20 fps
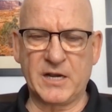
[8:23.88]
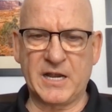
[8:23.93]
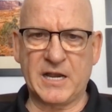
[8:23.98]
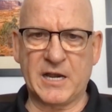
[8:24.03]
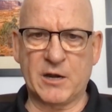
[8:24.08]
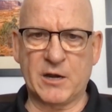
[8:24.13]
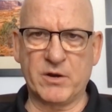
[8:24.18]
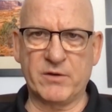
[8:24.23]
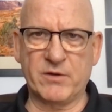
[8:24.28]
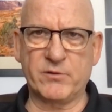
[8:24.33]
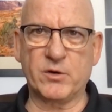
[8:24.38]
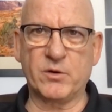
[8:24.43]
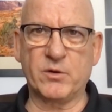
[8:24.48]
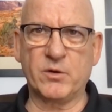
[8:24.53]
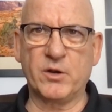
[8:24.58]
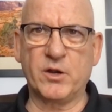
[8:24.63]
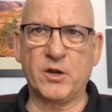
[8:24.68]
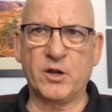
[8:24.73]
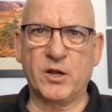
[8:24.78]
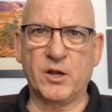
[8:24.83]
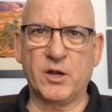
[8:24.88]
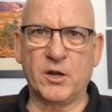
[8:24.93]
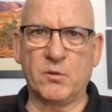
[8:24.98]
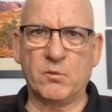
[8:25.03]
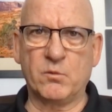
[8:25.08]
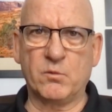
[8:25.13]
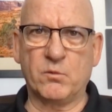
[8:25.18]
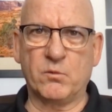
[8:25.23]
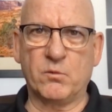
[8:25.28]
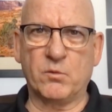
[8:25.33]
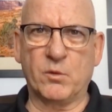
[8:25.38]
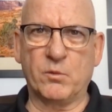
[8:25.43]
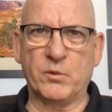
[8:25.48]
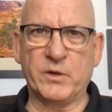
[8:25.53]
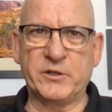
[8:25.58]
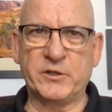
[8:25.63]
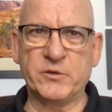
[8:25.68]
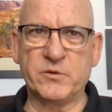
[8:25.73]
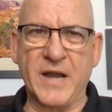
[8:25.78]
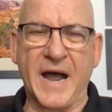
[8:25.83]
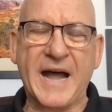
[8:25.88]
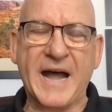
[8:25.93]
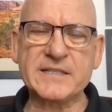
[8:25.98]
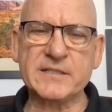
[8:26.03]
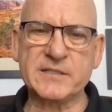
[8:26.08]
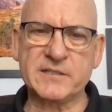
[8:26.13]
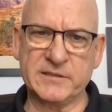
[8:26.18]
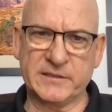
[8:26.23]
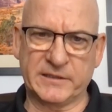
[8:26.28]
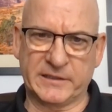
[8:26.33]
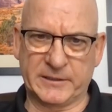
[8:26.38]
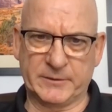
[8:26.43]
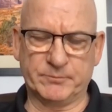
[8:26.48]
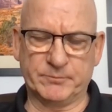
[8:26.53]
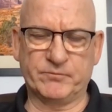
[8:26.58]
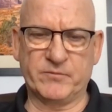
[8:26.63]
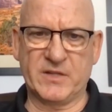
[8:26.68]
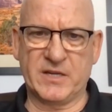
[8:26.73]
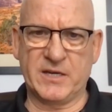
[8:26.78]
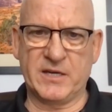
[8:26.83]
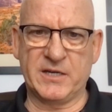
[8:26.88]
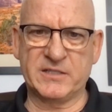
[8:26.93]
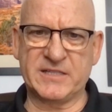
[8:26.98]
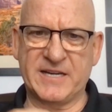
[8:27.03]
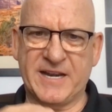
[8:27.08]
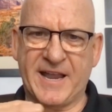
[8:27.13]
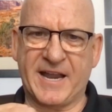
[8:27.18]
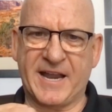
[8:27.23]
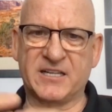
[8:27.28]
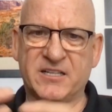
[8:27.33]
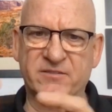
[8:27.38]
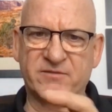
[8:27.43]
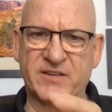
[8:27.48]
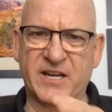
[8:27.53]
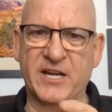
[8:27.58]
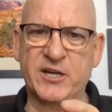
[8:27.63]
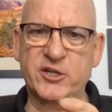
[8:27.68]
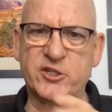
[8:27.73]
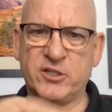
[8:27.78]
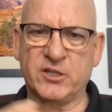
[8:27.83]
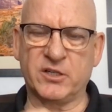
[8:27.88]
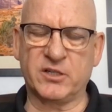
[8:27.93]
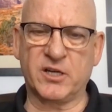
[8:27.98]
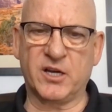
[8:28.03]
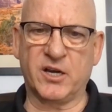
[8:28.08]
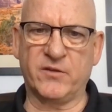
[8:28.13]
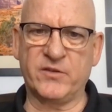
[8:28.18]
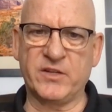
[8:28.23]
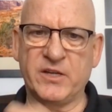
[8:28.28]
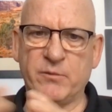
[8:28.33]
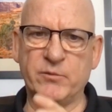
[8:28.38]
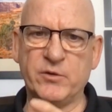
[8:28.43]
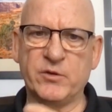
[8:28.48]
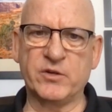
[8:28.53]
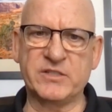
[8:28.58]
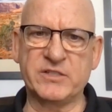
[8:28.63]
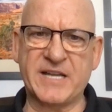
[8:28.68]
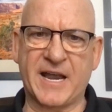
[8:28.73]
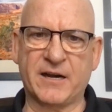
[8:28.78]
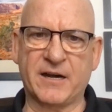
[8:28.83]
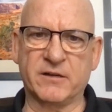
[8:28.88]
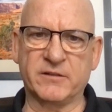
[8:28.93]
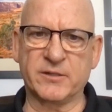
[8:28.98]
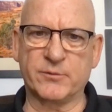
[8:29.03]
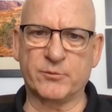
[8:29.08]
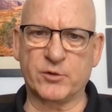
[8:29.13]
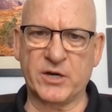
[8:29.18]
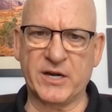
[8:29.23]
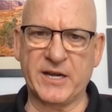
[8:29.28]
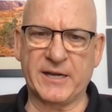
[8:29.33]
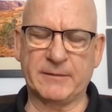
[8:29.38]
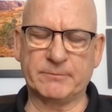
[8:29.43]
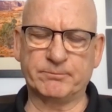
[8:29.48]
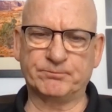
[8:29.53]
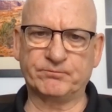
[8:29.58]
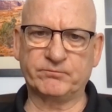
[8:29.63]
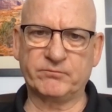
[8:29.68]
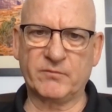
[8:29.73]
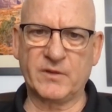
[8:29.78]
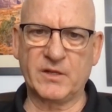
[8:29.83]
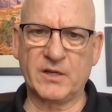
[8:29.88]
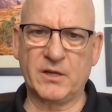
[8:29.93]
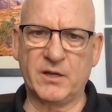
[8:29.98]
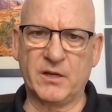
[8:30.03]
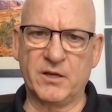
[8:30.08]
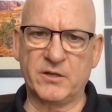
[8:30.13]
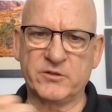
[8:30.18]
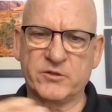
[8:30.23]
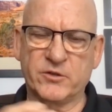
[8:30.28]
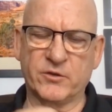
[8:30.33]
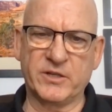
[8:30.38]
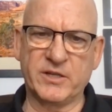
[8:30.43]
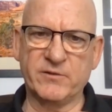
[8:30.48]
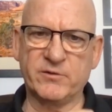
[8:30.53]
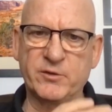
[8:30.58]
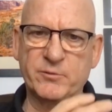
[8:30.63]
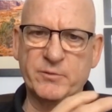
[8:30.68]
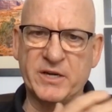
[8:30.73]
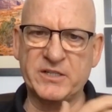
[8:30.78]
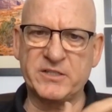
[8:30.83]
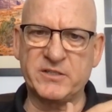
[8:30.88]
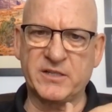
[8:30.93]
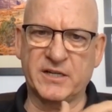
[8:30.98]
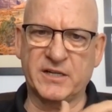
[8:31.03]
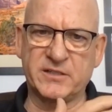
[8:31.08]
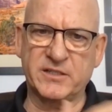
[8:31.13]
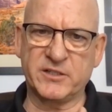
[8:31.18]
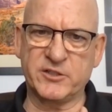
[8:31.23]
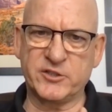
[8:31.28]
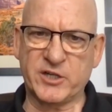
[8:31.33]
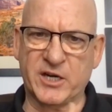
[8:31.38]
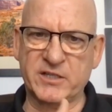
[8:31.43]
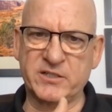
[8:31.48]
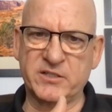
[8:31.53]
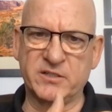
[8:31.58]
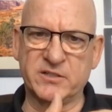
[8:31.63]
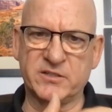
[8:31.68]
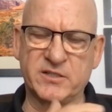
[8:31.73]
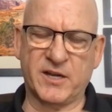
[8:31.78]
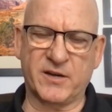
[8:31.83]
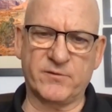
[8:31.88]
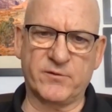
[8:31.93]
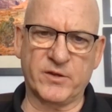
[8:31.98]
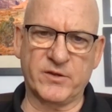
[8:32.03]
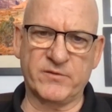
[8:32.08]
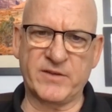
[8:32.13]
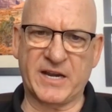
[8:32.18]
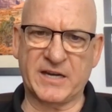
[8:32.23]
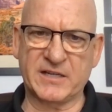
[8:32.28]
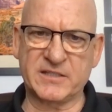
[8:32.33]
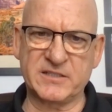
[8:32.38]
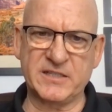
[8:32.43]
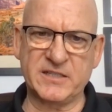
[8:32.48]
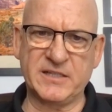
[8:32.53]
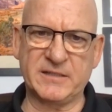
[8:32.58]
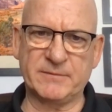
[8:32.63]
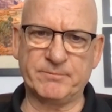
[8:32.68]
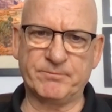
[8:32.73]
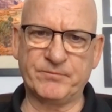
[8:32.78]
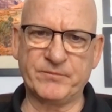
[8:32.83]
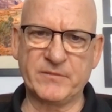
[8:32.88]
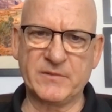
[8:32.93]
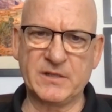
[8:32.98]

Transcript: However, what we do not see is an activation of the immune attack on the brain. So the inflammation at the injection site for the vaccine